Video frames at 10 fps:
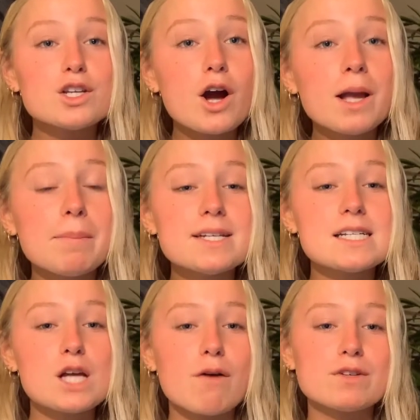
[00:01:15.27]
Talking
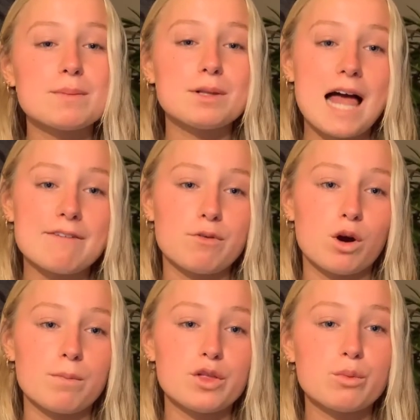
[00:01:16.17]
Business offers a
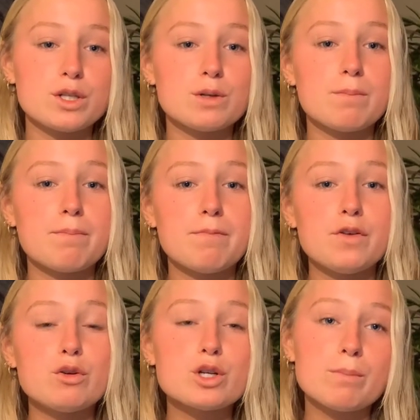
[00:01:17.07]
platform through which
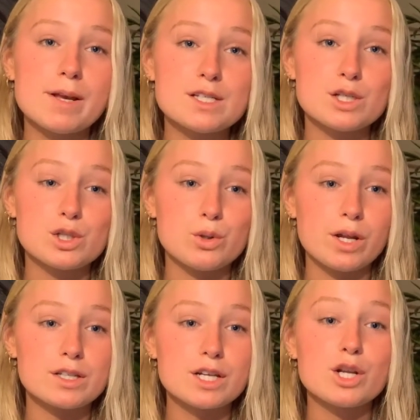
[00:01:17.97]
future business
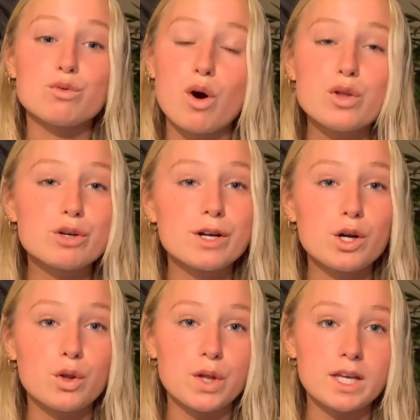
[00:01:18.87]
students can grow their
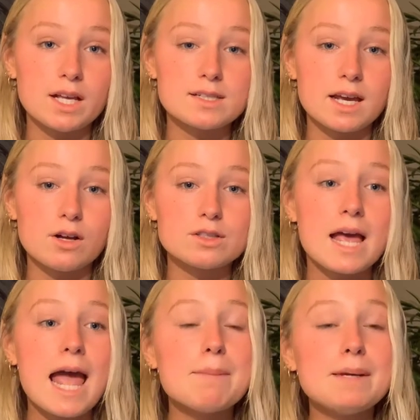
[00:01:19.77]
critical thinking skills
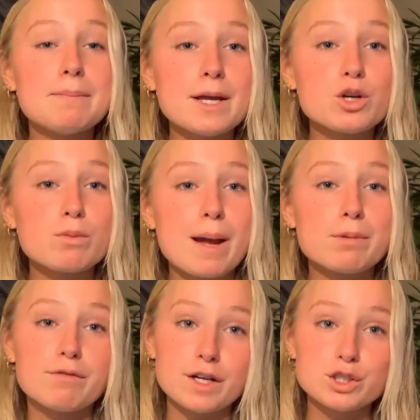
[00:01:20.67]
and be mentored by
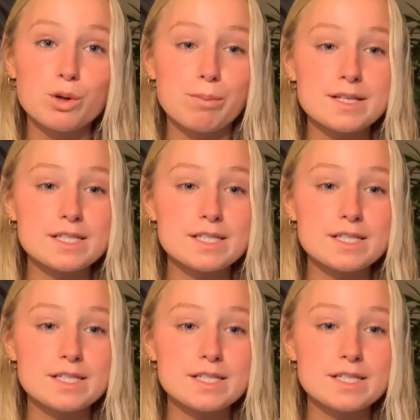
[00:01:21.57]
professional